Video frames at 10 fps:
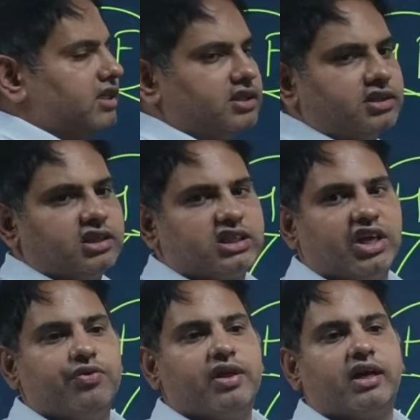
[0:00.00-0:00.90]
is
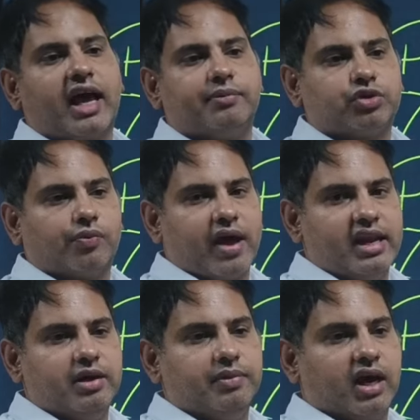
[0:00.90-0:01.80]
severe types of
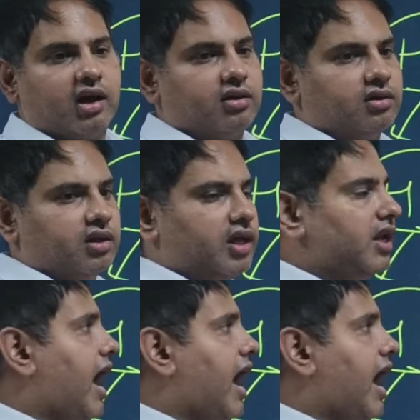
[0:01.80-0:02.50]
anemia. In